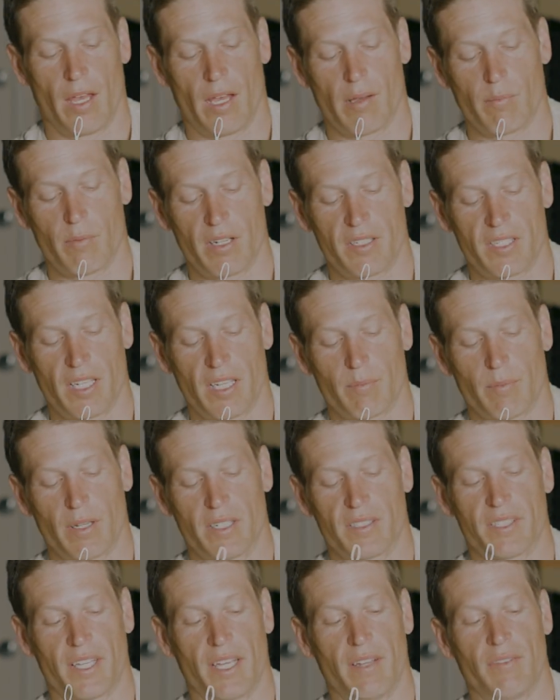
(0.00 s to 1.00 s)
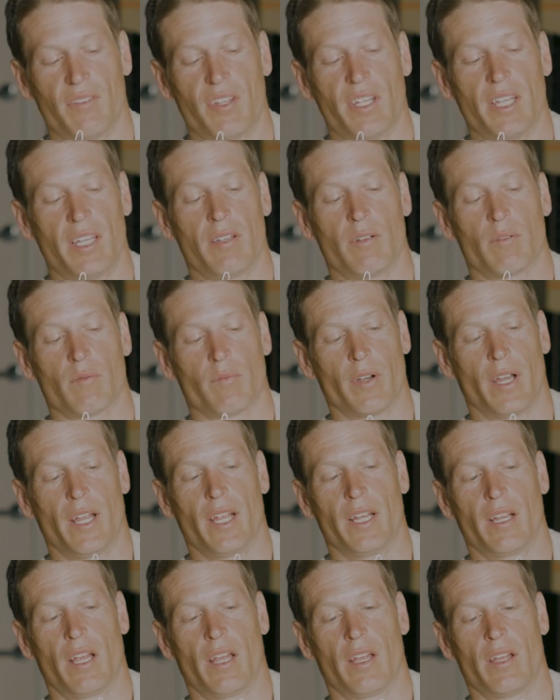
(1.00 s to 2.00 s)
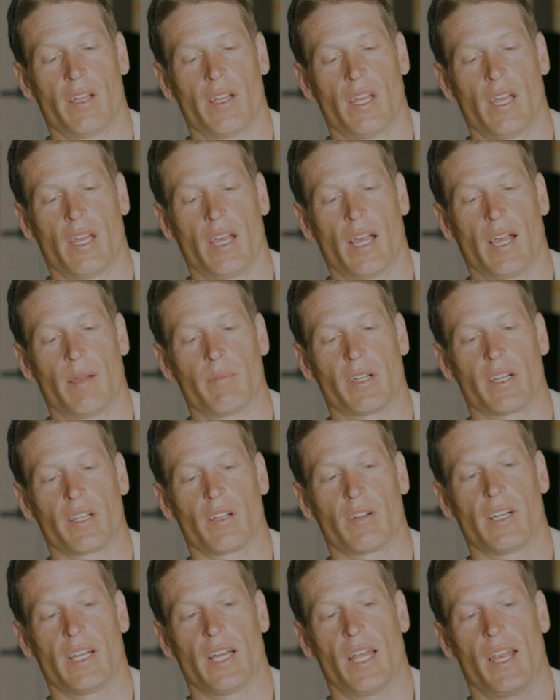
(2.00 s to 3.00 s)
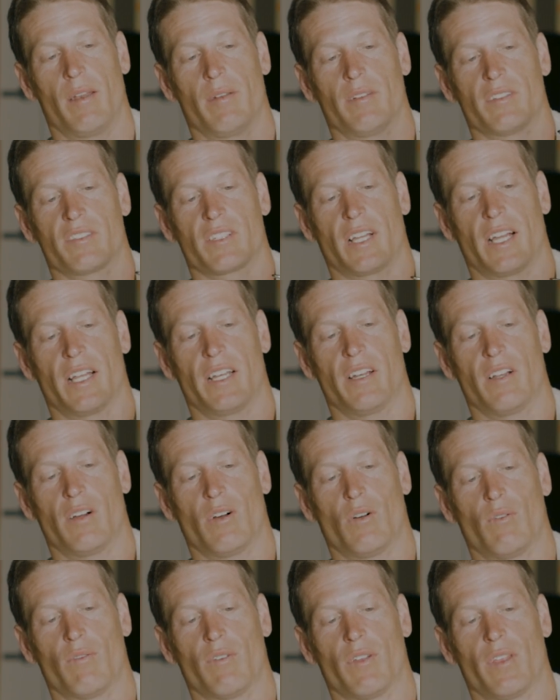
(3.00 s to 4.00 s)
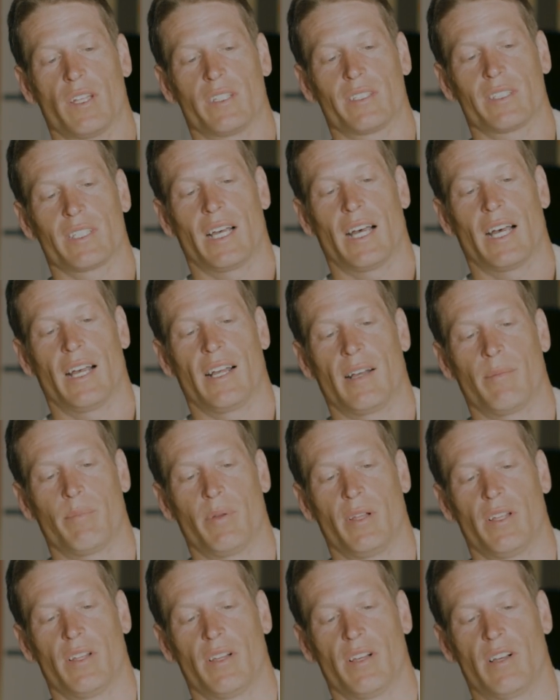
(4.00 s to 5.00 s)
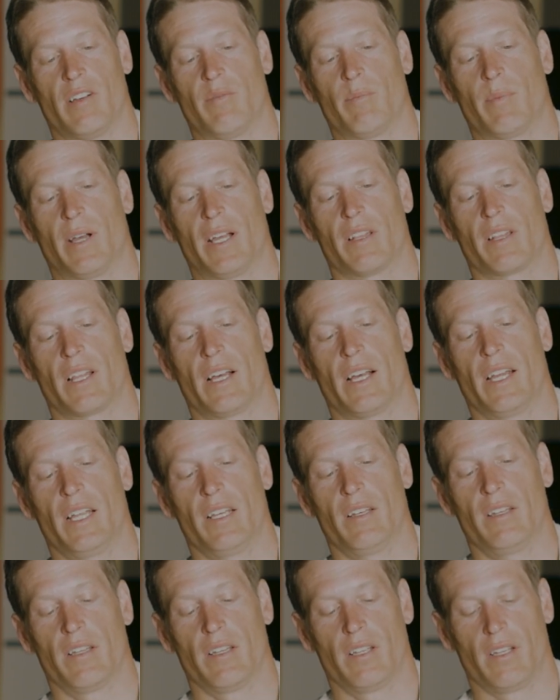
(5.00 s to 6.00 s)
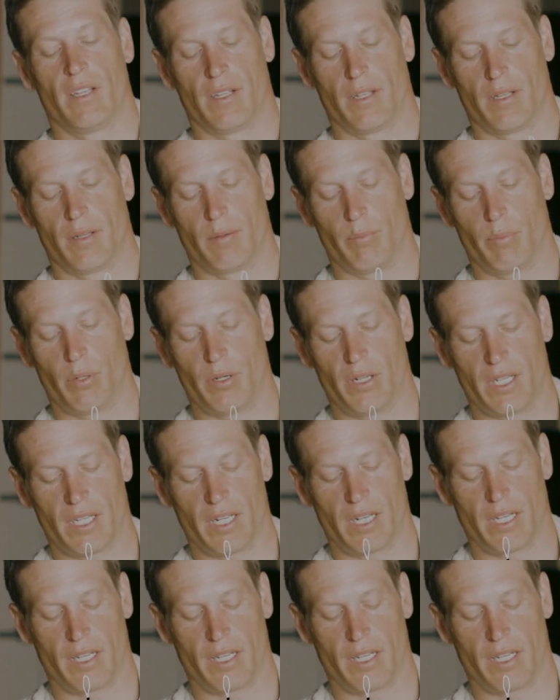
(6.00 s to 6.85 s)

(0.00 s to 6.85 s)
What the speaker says: I'm going to take my safety ring. I'm going to go ahead and slide it over the top of my line, putting it